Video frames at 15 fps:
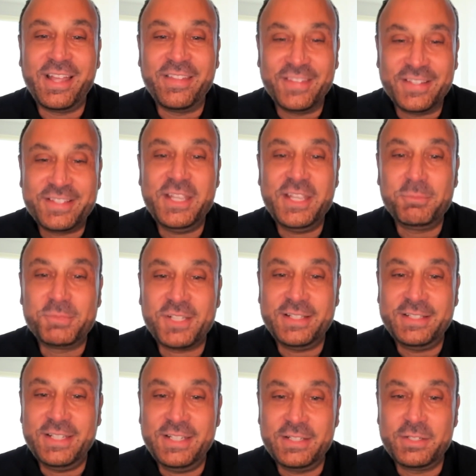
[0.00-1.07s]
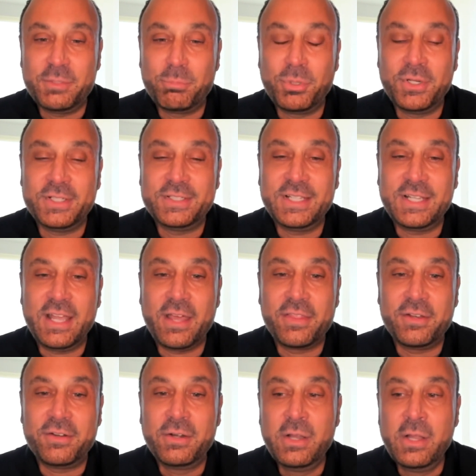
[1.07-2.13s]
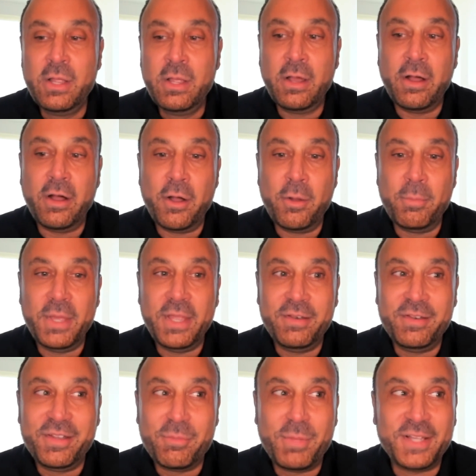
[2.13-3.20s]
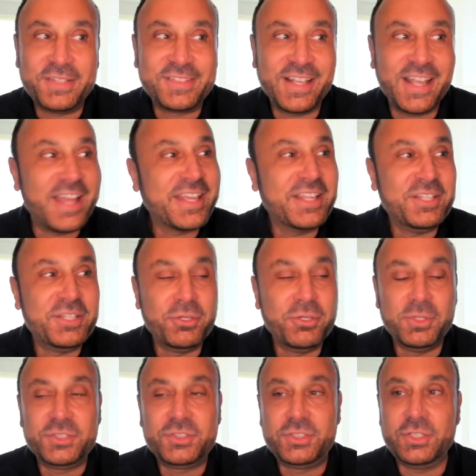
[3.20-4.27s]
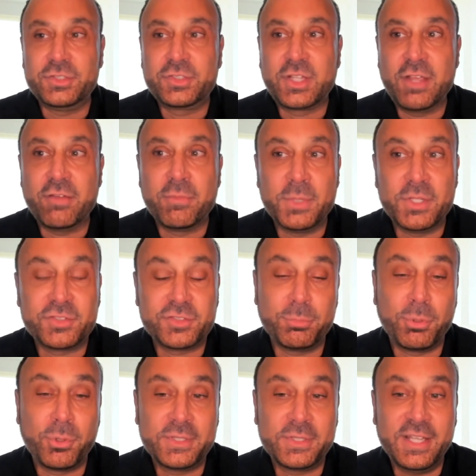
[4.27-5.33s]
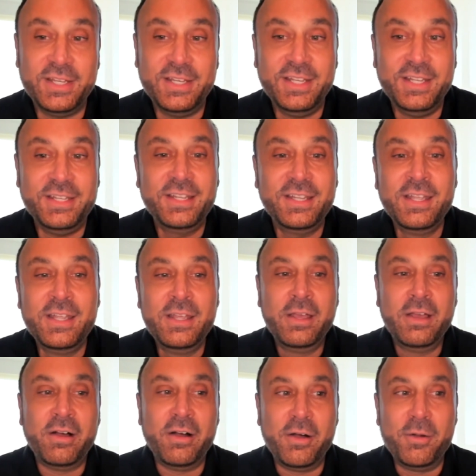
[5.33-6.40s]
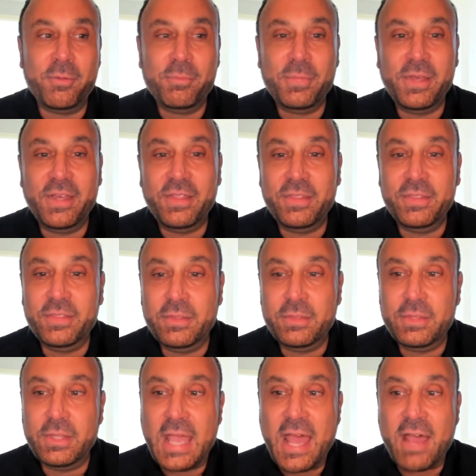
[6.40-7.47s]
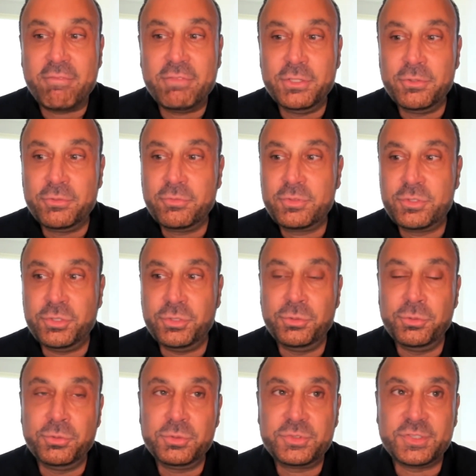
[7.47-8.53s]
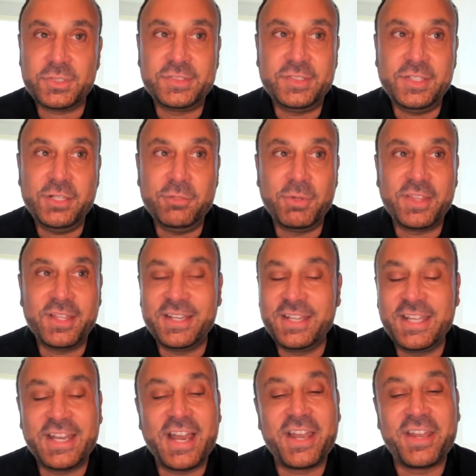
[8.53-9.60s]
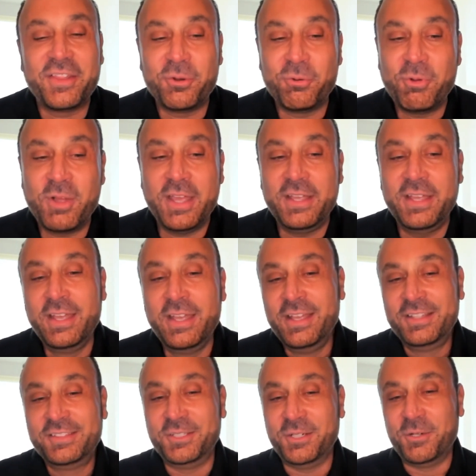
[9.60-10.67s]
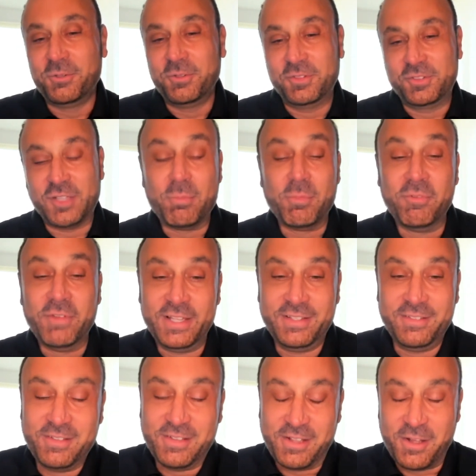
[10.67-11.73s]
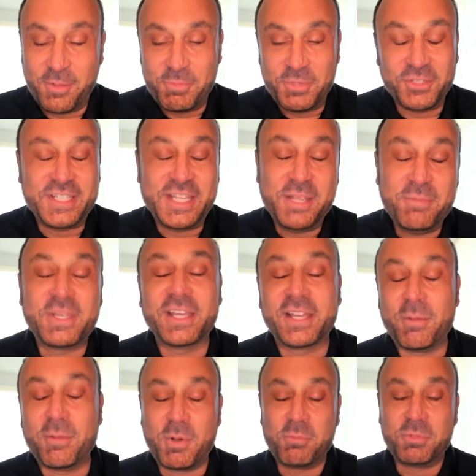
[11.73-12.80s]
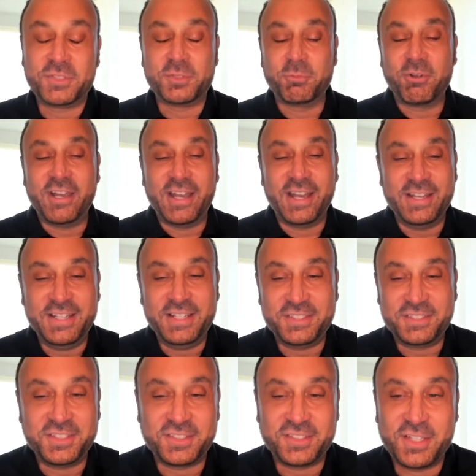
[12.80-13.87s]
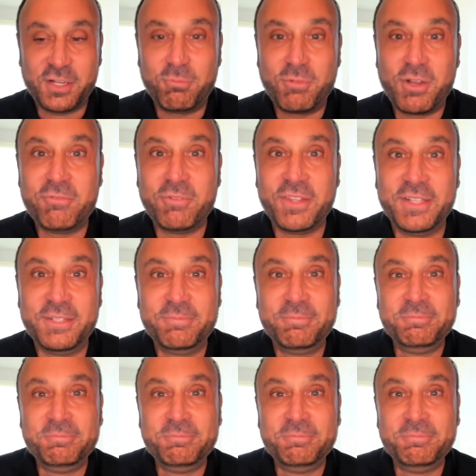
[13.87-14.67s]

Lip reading: on the team's idea to put it together. And the best thing I can do is just give them the support they need, and the avenue to succeed with it and get out of their way. So some of it, your team can come up with some great ideas. Just let them run with it.